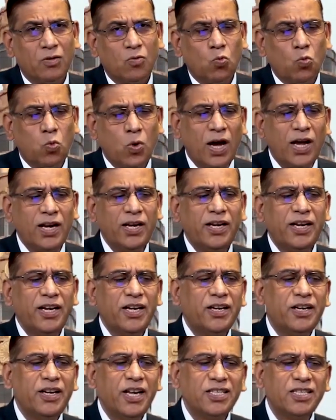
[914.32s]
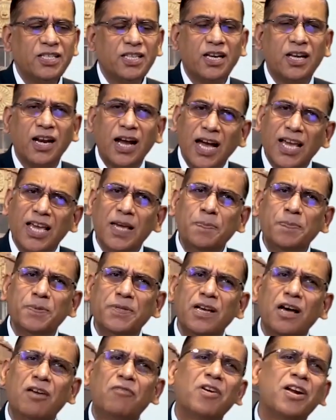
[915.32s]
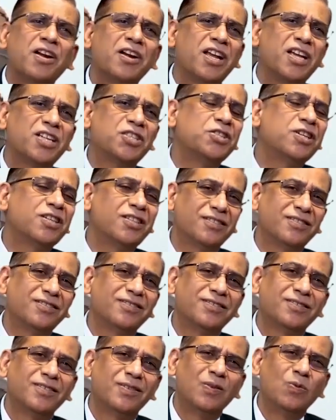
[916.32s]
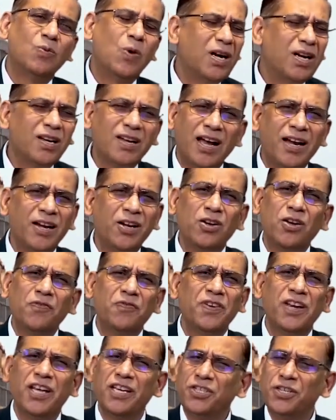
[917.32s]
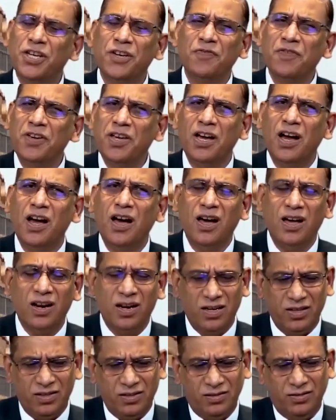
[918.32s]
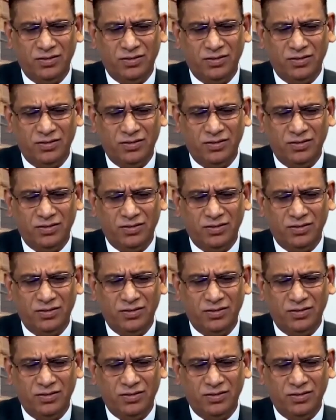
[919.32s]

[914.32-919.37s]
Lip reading: One, it describes our nation, what kind of nation we are.